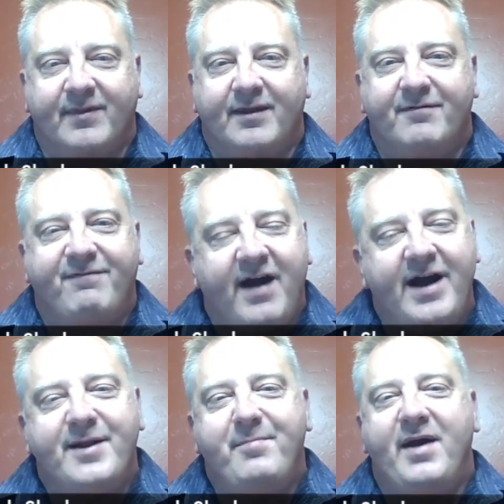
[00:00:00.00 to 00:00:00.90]

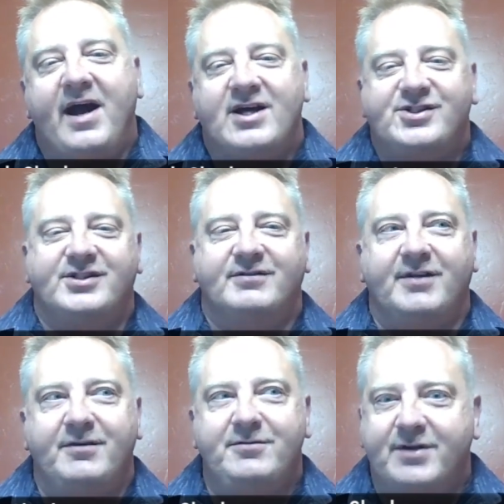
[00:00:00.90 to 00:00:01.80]
Find a passion,
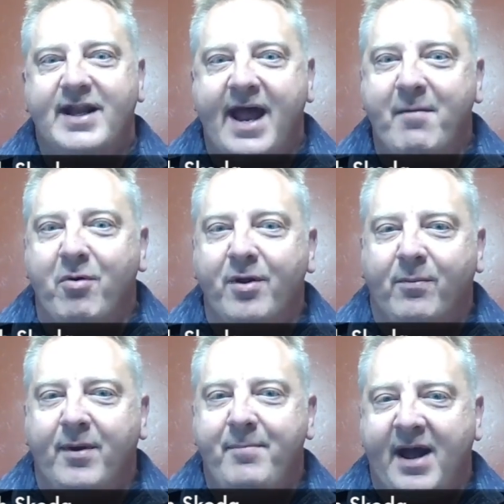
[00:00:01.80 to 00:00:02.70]
and you can have more than
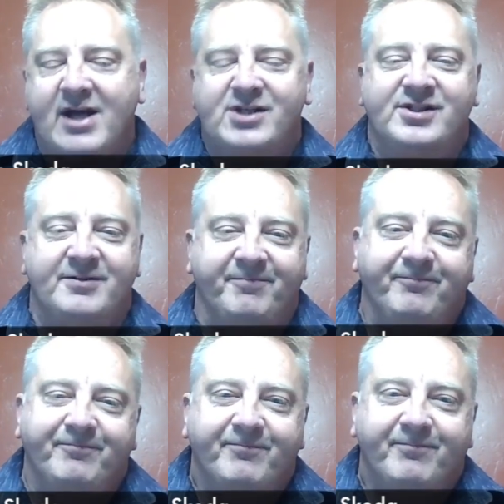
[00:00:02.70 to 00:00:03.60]
one passion.
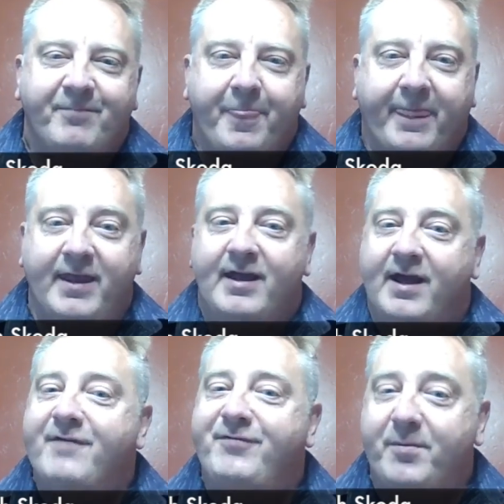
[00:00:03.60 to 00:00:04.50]

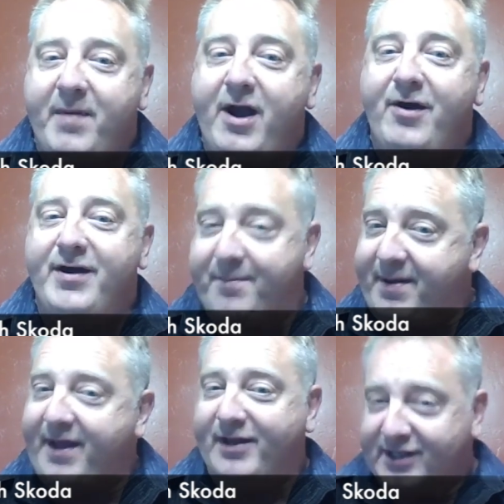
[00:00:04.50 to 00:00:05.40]
If you're married,
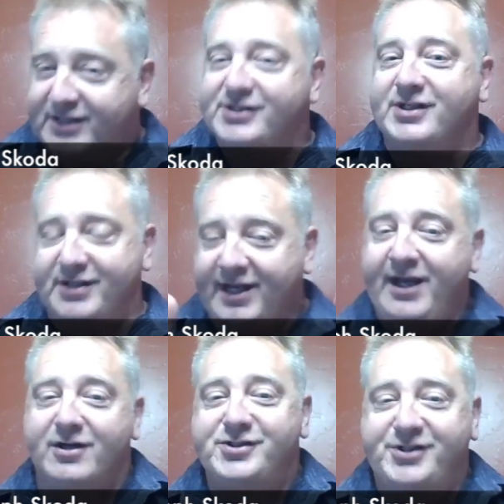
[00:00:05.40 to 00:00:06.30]

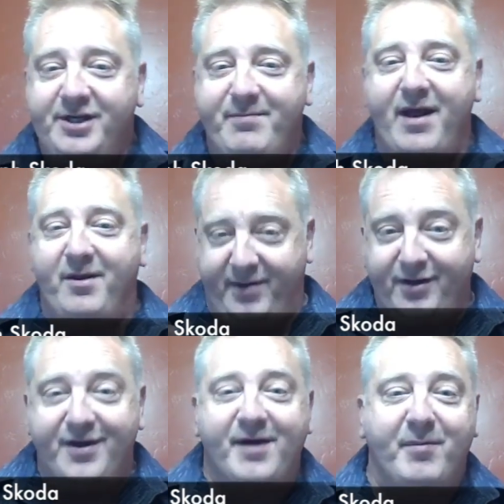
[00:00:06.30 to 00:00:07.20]
he or she better be
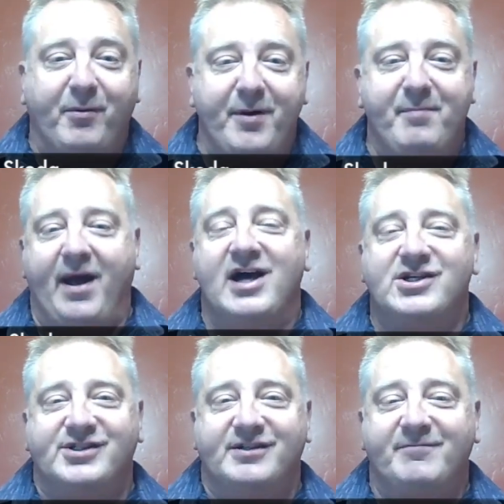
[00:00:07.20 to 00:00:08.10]
your number one
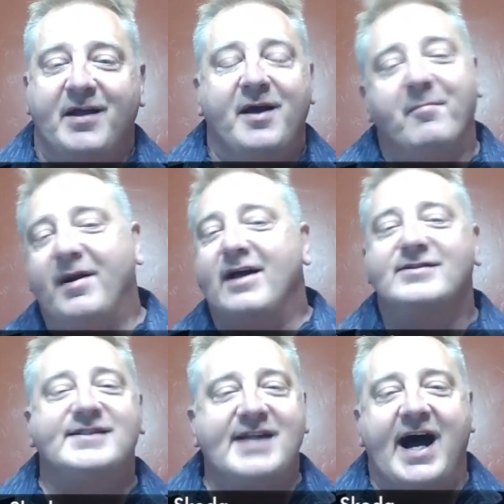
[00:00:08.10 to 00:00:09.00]
passion. But
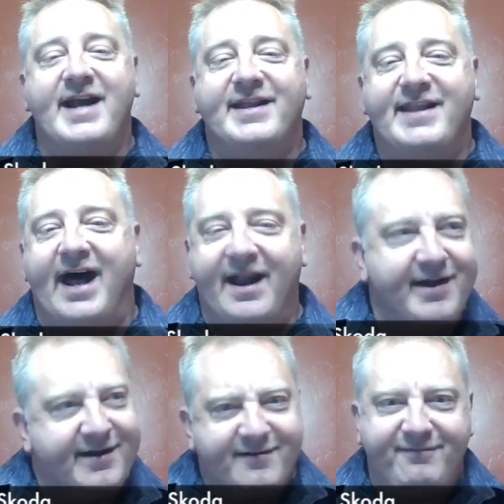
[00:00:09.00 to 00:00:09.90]
outside of that,
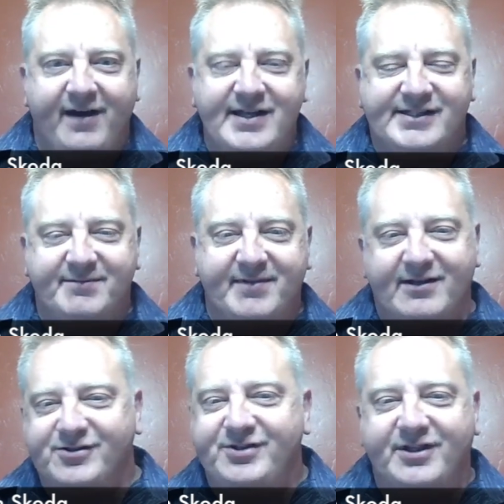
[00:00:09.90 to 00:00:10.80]
find something
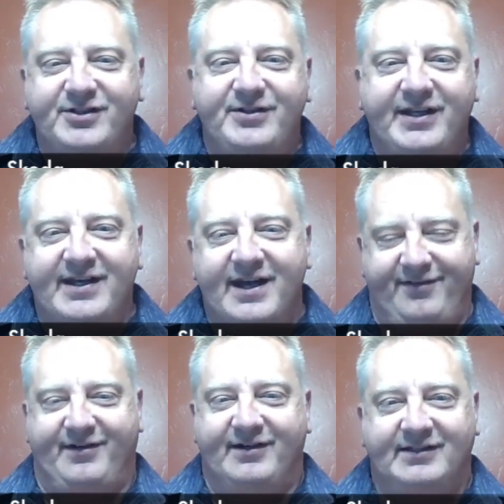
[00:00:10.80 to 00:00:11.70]
else you can do
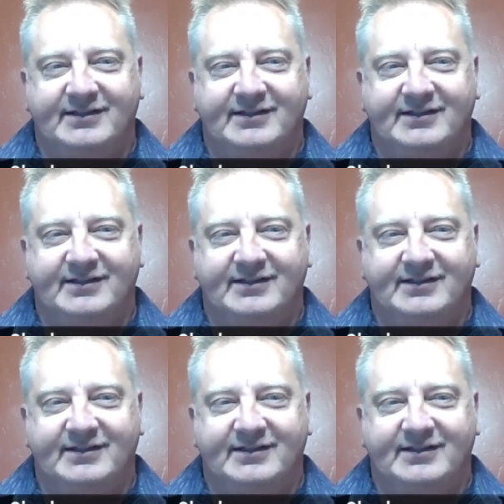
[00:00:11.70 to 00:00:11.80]
together.